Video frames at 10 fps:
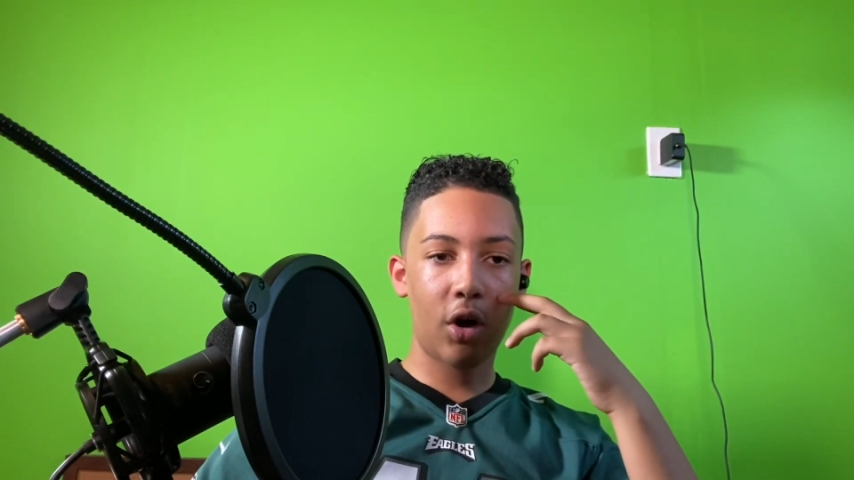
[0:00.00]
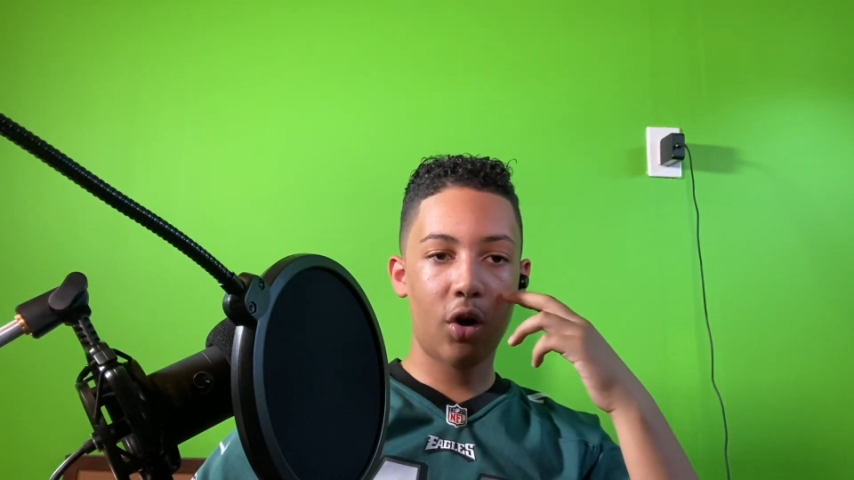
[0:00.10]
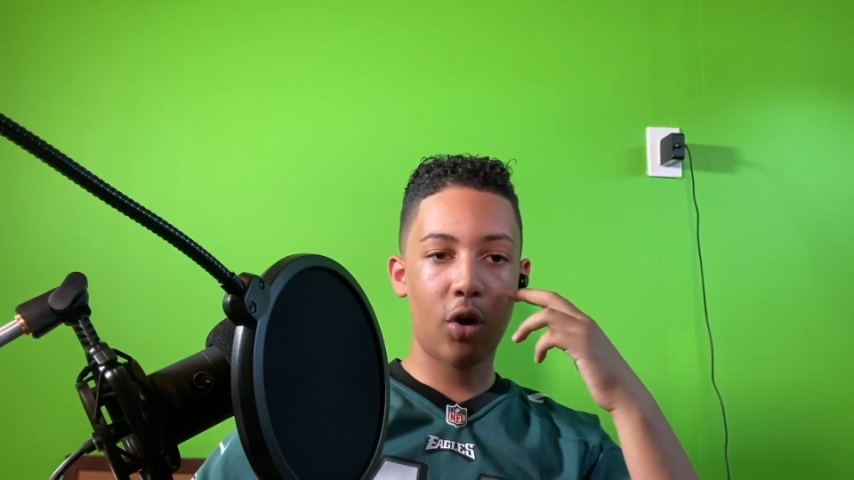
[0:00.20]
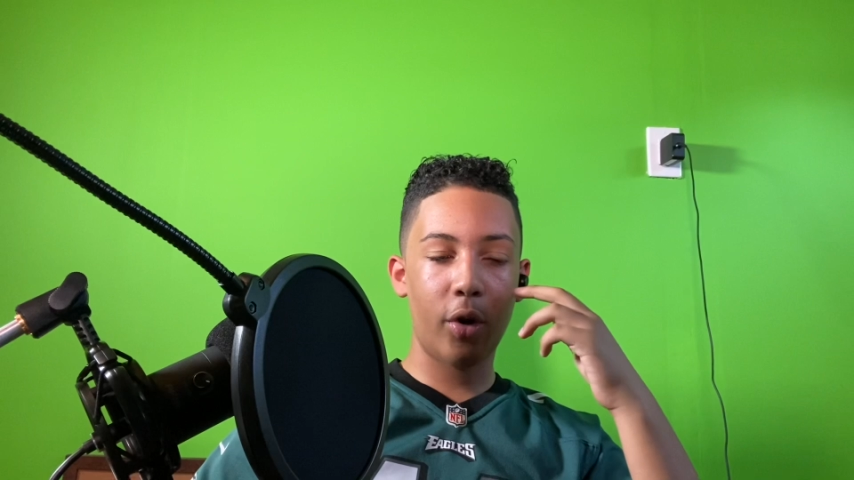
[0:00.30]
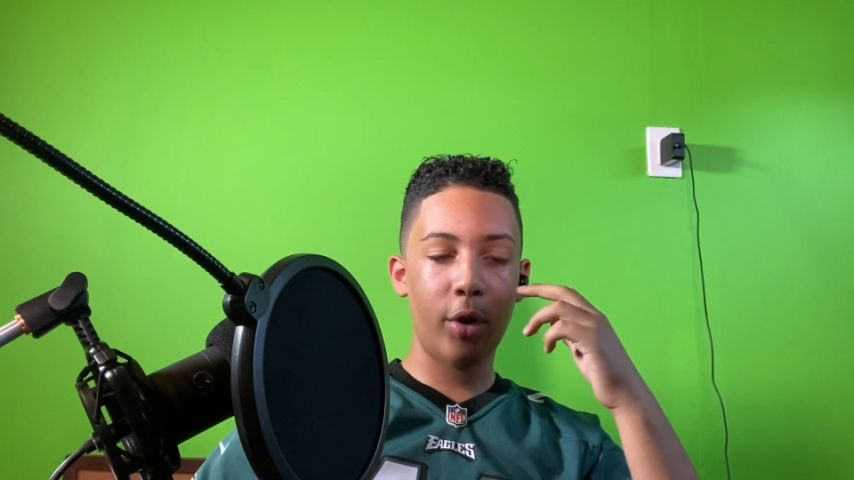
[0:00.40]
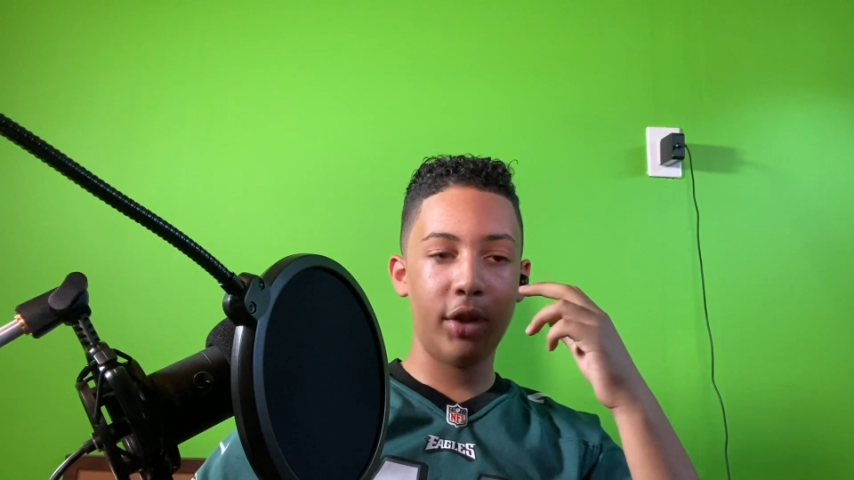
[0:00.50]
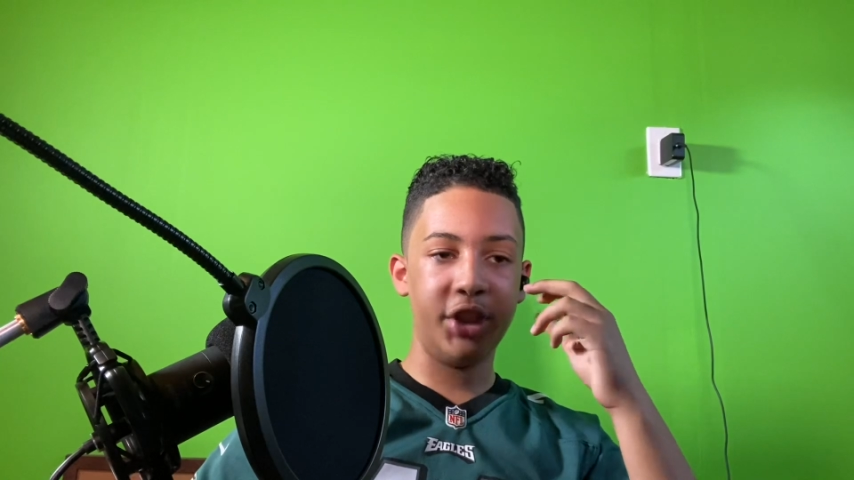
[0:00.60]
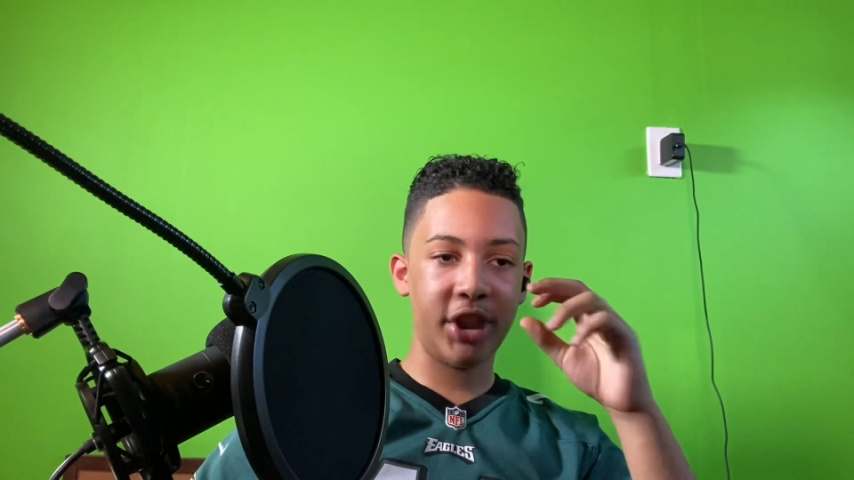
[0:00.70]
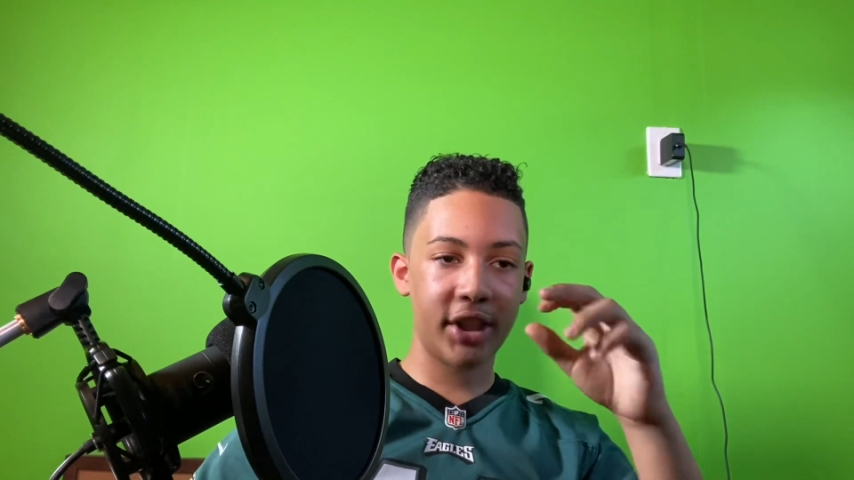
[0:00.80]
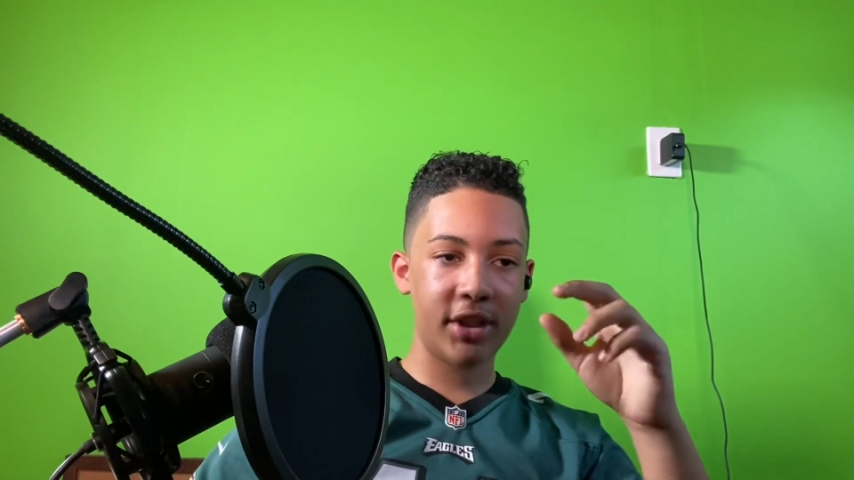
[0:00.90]
on
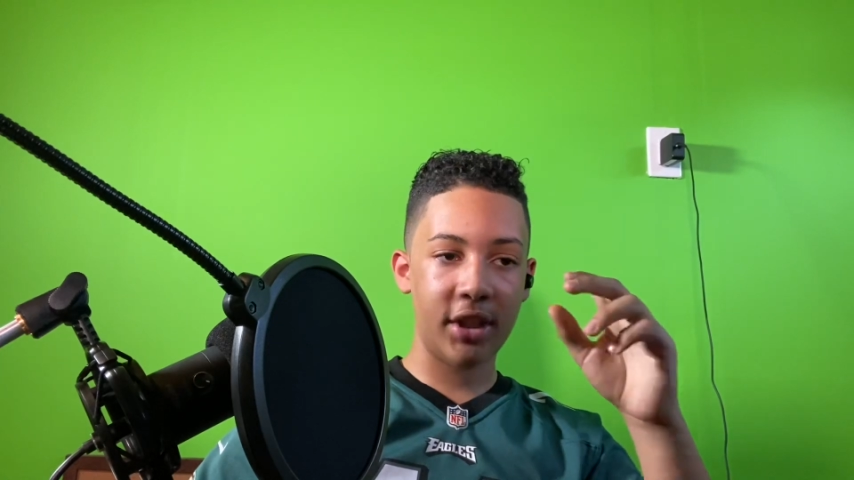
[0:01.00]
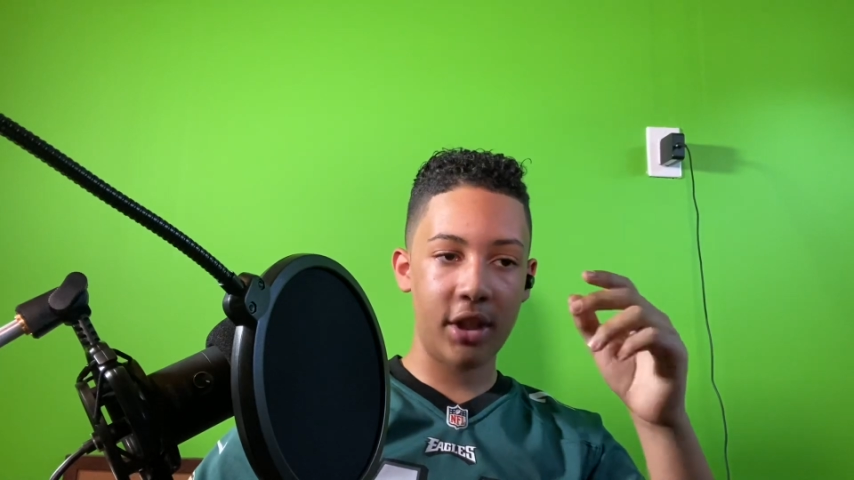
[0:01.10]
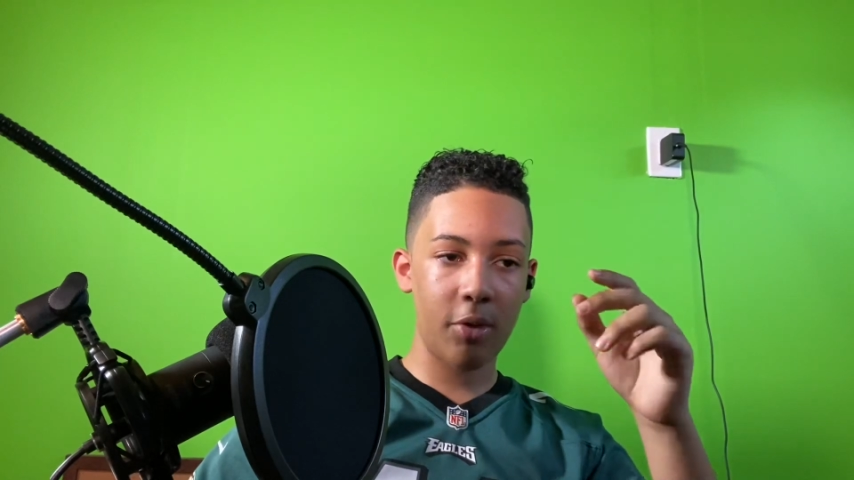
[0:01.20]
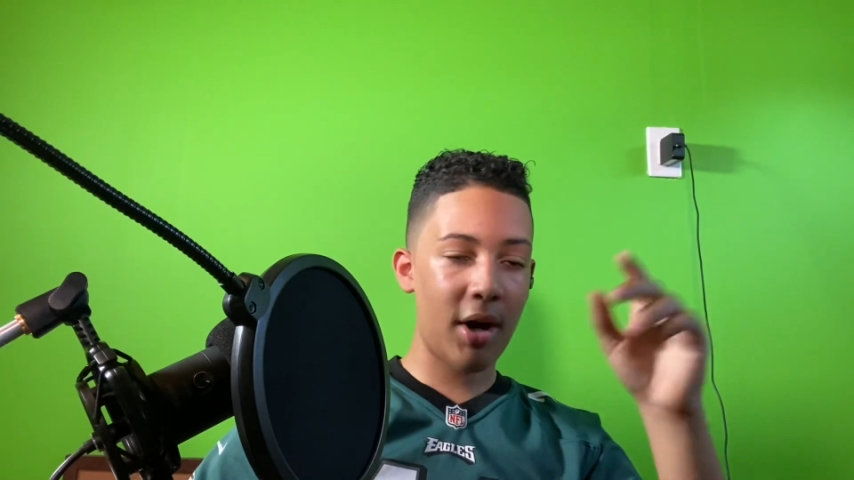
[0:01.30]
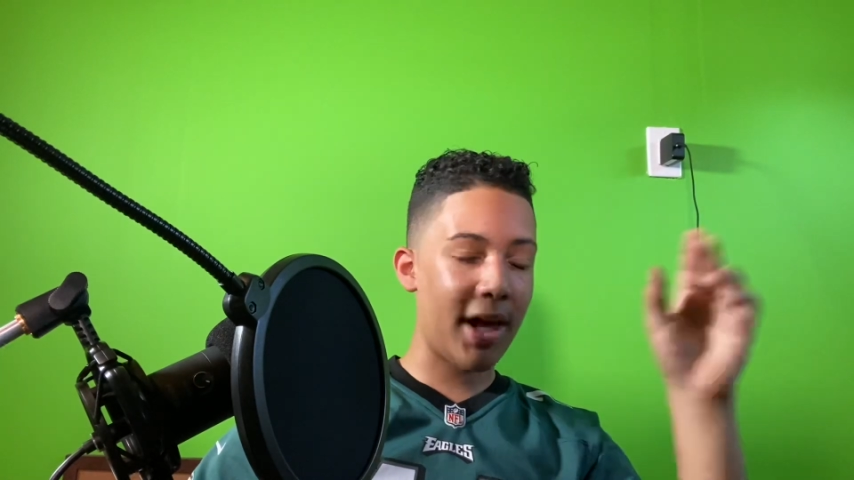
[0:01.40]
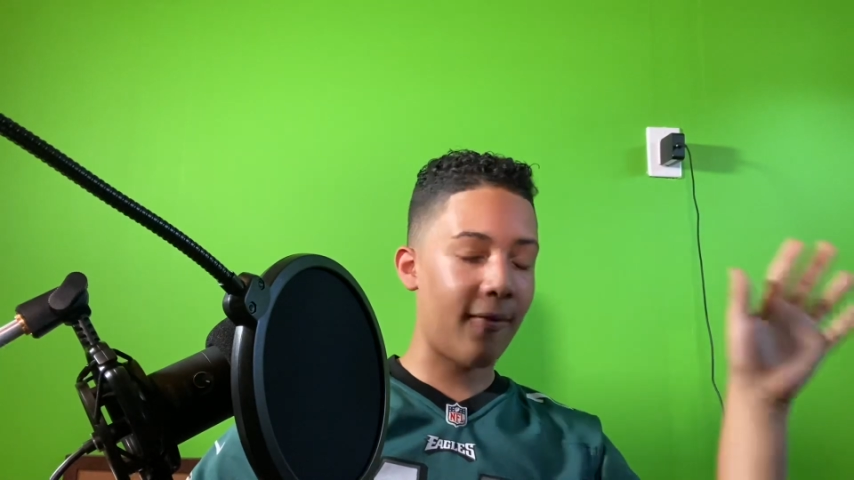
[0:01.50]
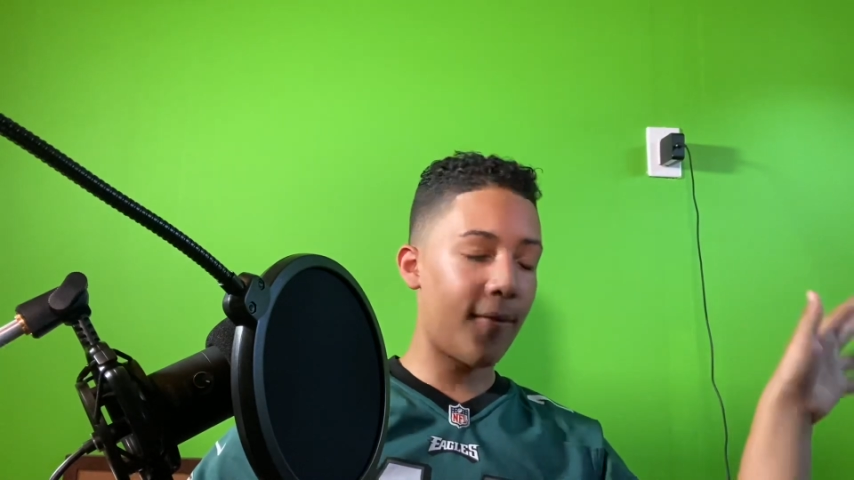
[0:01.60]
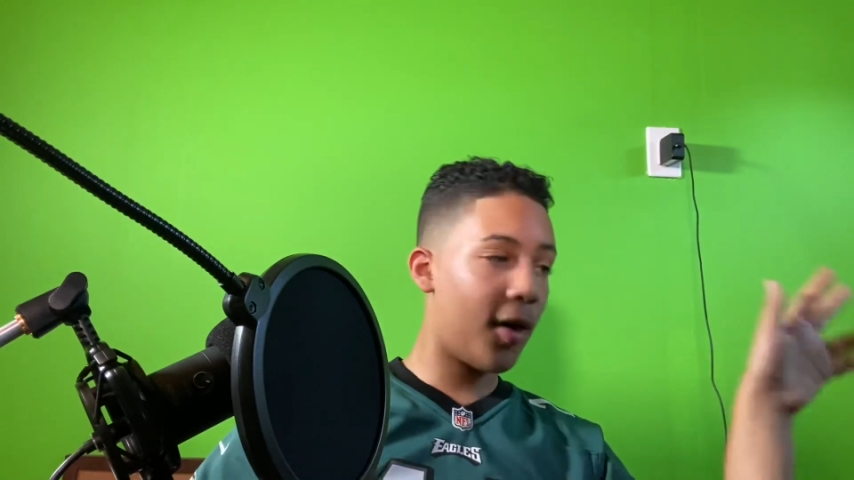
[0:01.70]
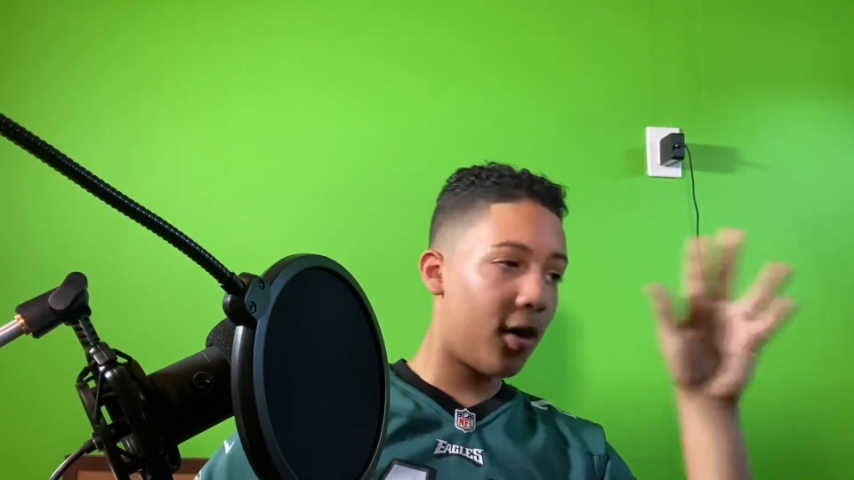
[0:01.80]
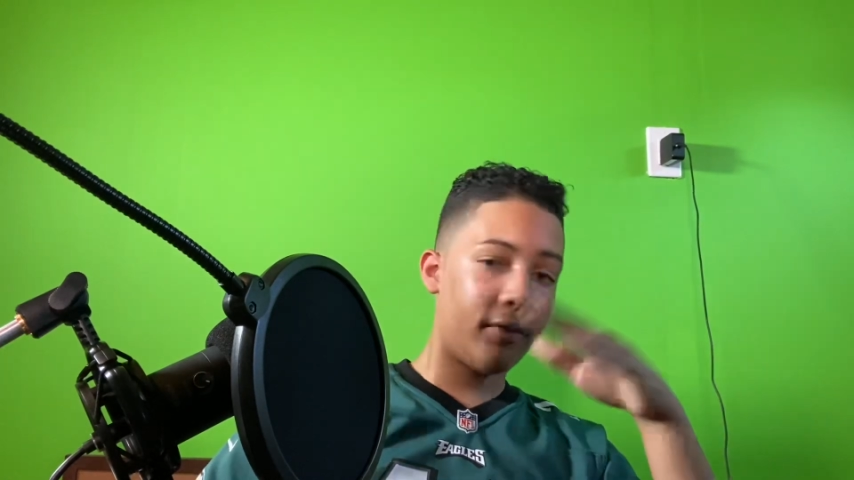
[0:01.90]
just you out of
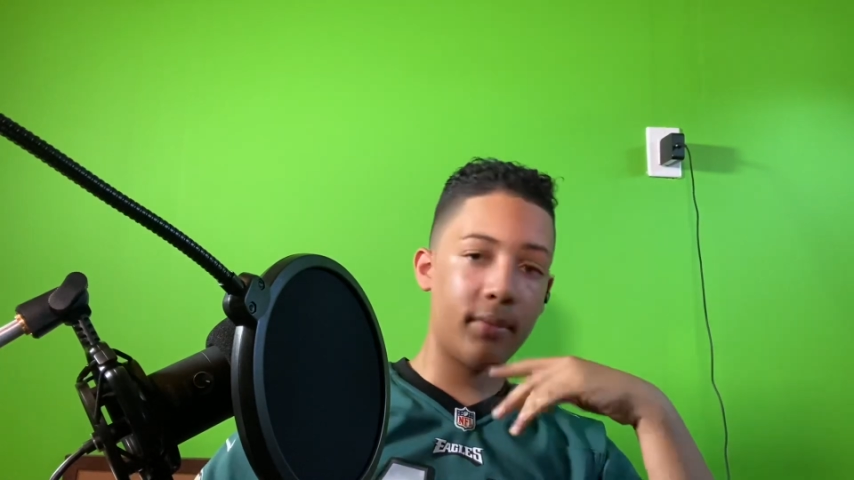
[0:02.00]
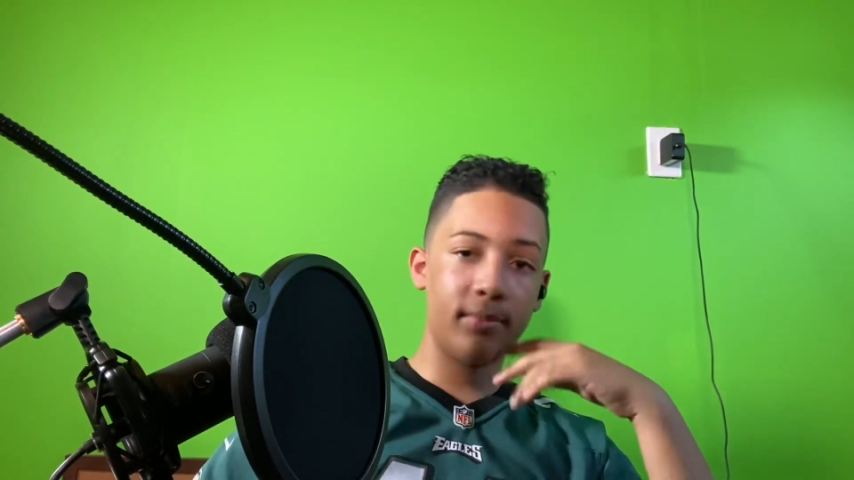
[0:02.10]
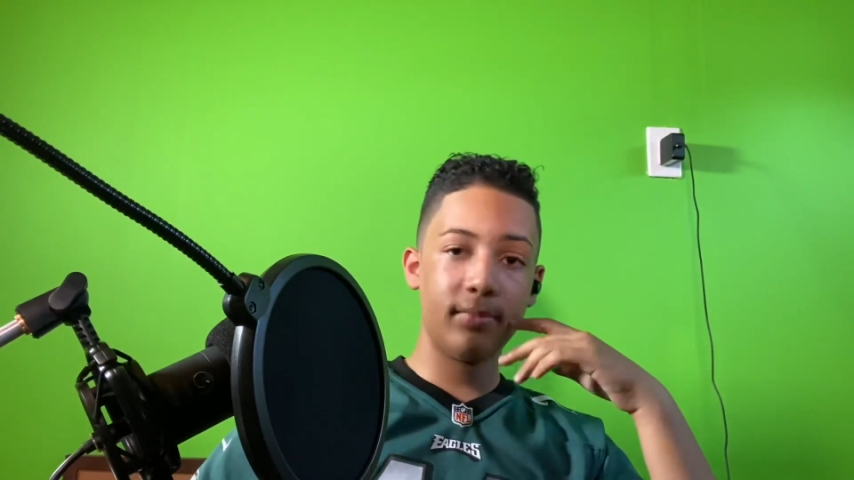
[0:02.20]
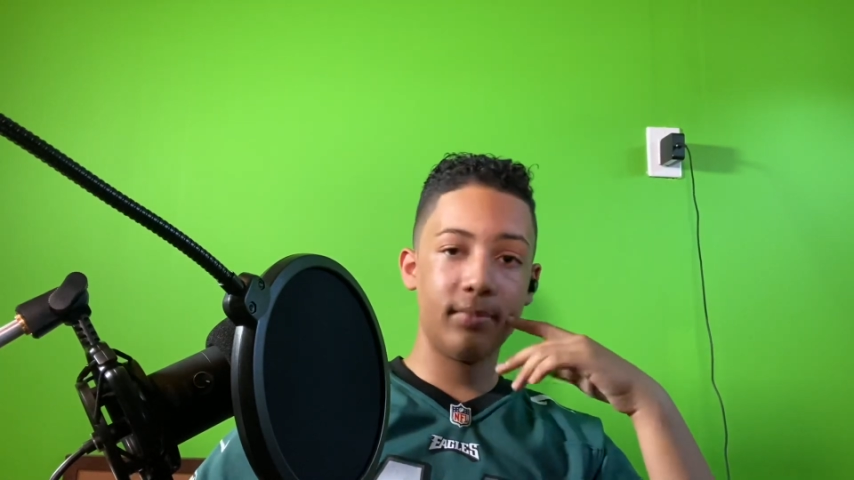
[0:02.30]
all of them?